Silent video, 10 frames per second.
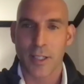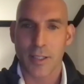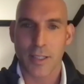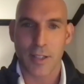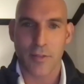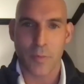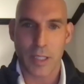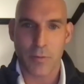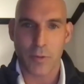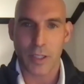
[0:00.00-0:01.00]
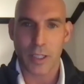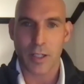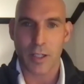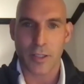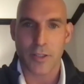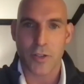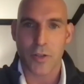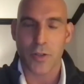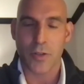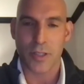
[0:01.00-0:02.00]
give me really hard
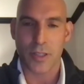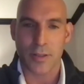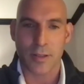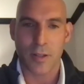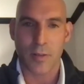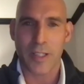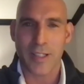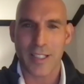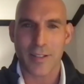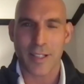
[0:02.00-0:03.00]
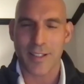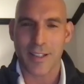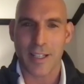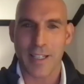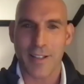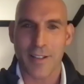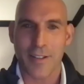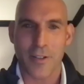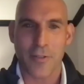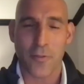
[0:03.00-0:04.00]
truths, but
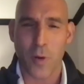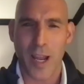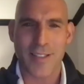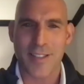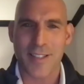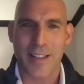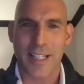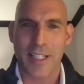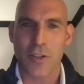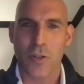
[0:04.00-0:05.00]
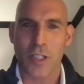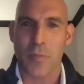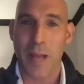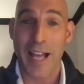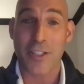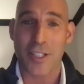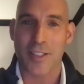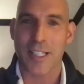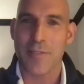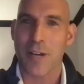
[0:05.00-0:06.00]
they're friends that can do it
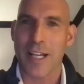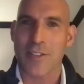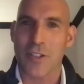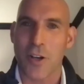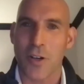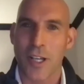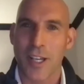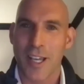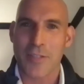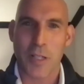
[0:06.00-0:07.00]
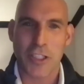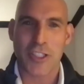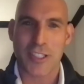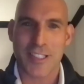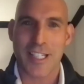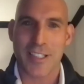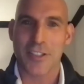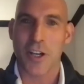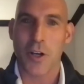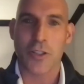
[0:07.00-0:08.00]
compassionately, right? So as much as it stings,
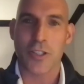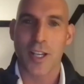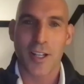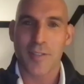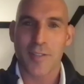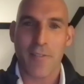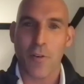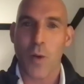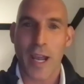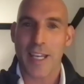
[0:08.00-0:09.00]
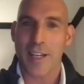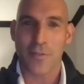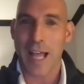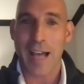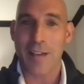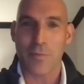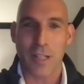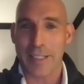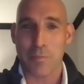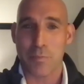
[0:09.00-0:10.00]
coach, they have a way of not
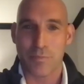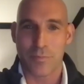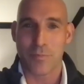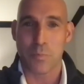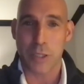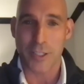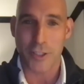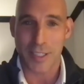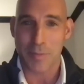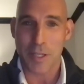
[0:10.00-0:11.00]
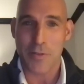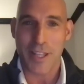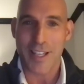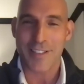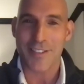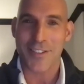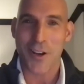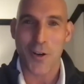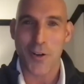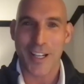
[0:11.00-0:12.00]
like bludgeoning me with it.
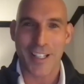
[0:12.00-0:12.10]
So